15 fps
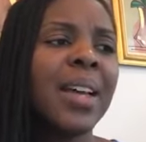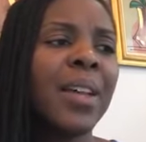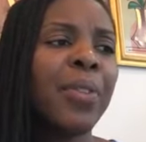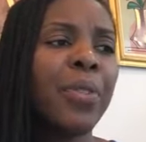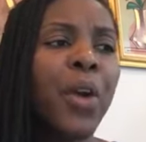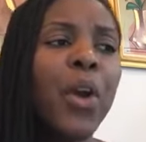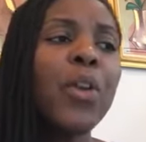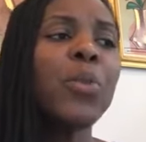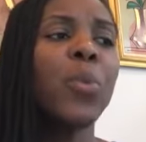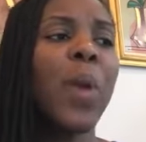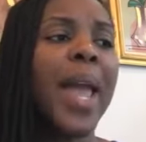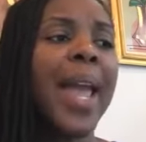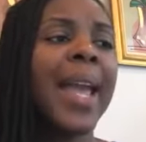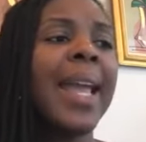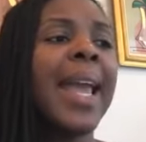third
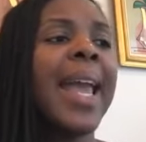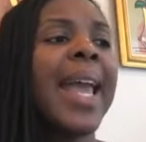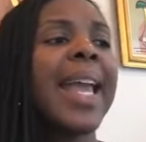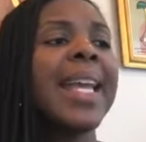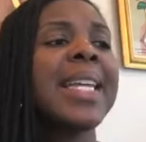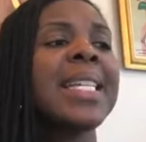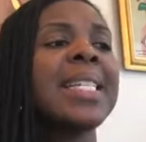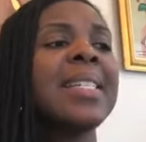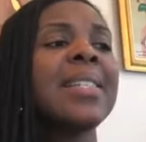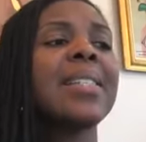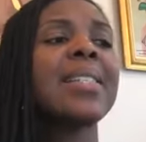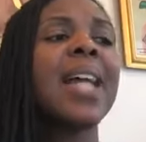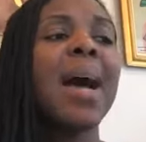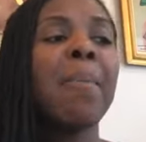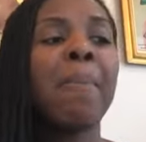way is
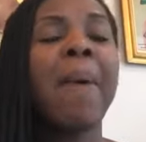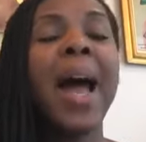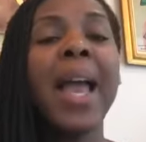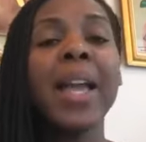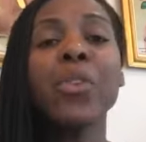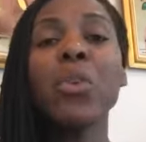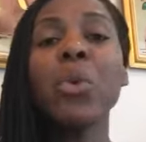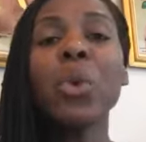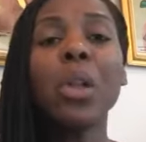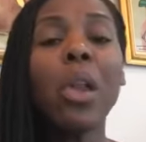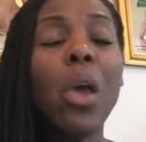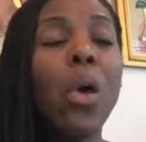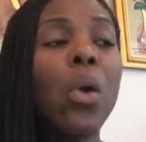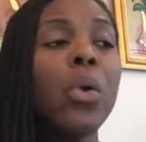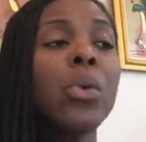stop buying new
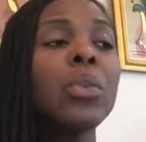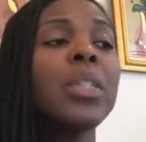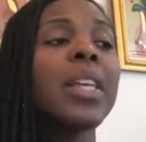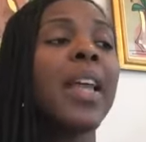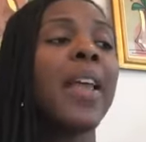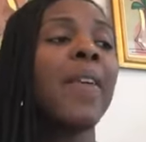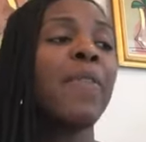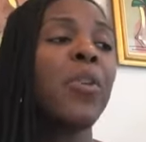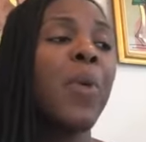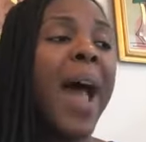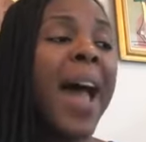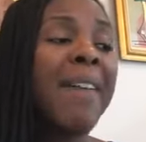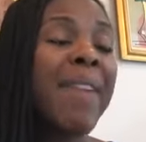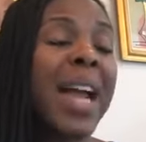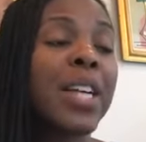clothes. If you
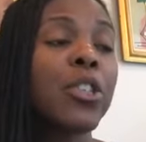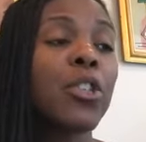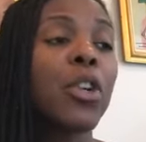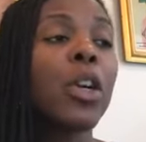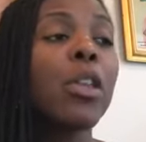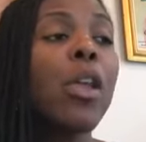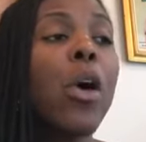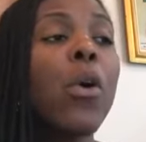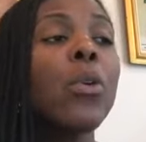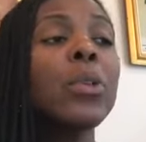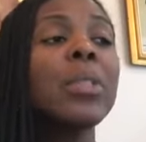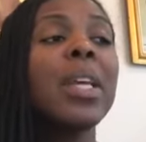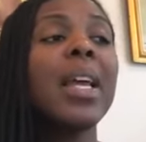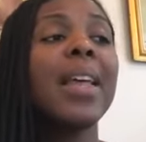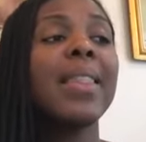have extra
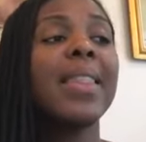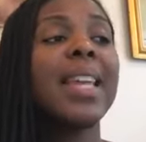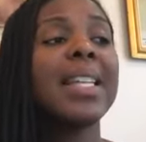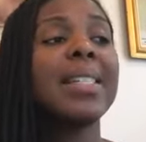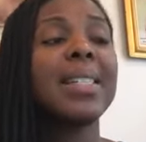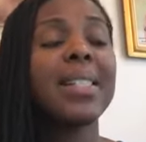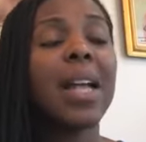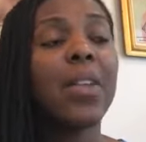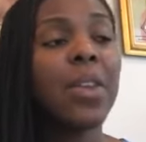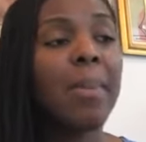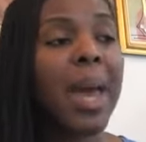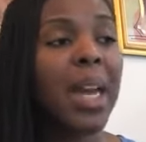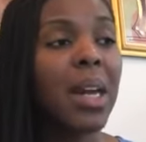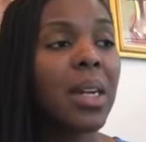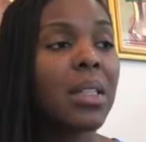clothes, then sell
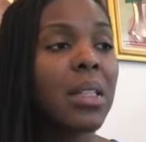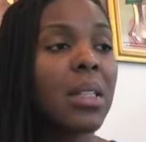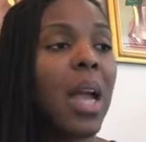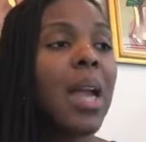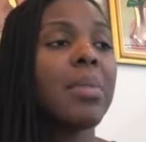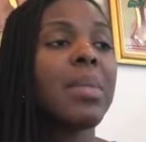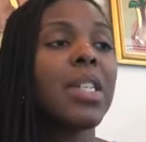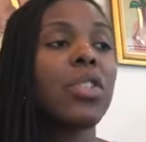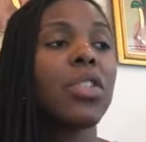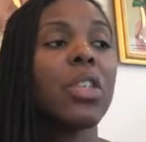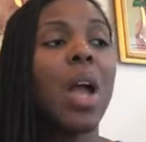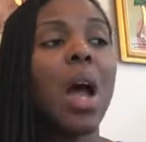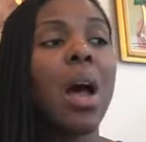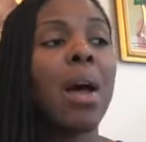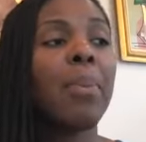them at a consignment
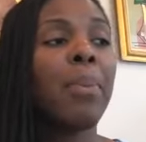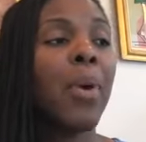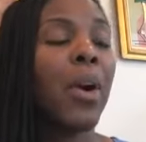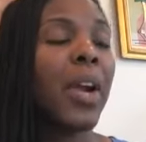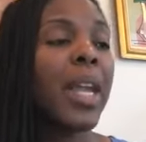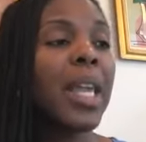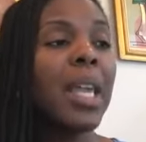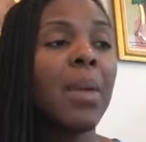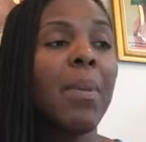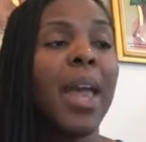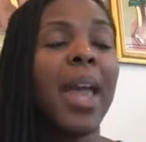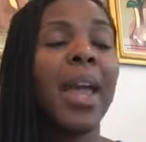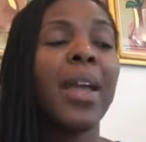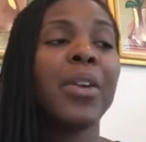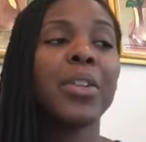shop or
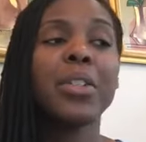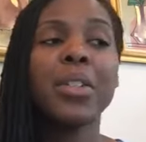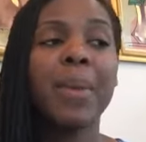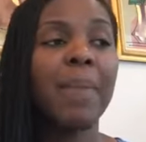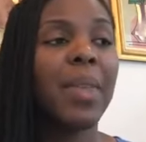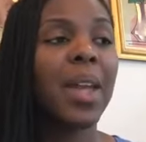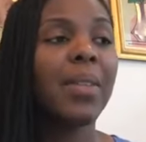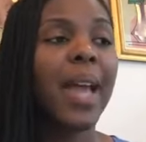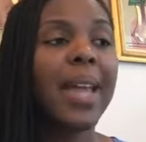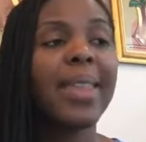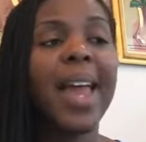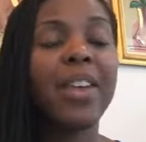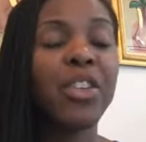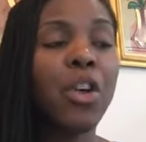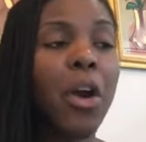eBay or something like
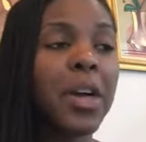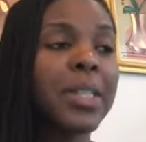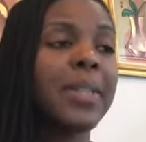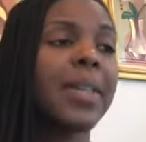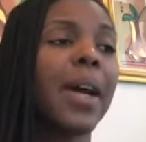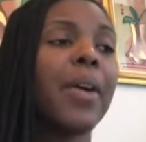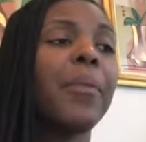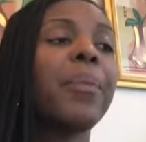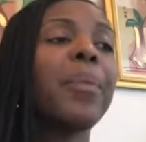that, yard sale.